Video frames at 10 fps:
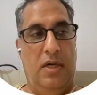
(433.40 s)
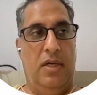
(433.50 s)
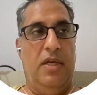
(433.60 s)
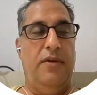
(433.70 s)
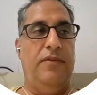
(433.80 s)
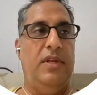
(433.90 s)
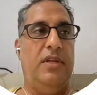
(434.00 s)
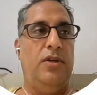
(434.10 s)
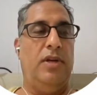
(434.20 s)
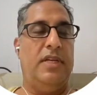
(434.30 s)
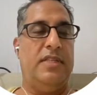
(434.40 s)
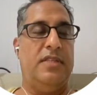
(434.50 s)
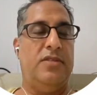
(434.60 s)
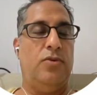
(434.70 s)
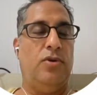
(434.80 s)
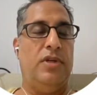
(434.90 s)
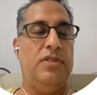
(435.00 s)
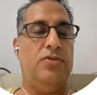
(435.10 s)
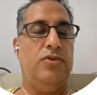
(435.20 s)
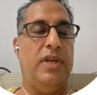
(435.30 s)
give that your access
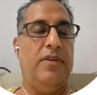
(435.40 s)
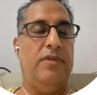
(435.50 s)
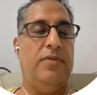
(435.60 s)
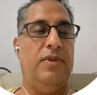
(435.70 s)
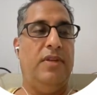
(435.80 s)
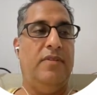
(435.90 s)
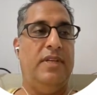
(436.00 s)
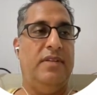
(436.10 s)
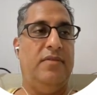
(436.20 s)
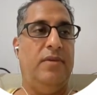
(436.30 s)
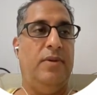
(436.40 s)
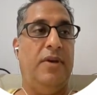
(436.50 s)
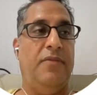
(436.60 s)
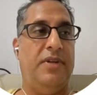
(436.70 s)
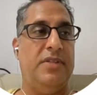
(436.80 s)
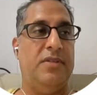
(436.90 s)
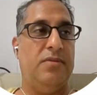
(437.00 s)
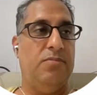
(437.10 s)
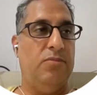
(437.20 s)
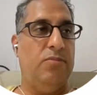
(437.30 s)
tokens to anyone, otherwise it will, if it's
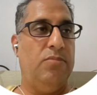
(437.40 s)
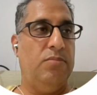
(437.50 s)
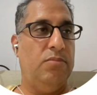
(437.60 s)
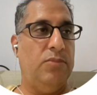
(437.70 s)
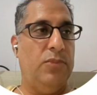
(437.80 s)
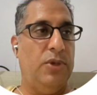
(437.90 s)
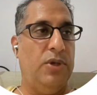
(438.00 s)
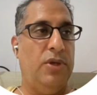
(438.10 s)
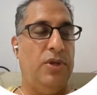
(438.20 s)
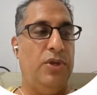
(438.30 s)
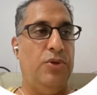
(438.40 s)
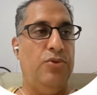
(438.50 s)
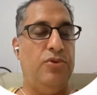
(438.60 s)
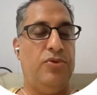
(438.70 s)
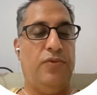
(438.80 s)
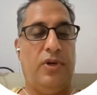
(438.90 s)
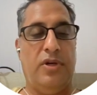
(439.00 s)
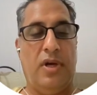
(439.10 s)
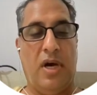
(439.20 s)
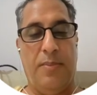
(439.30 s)
reused for
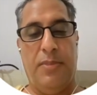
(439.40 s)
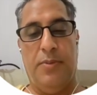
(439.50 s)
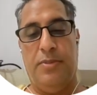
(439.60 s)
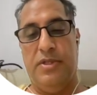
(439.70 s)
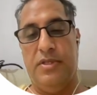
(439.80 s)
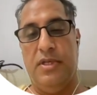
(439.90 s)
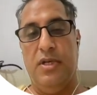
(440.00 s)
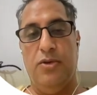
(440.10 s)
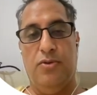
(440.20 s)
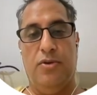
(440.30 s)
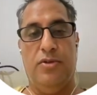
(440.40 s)
harm purpose, to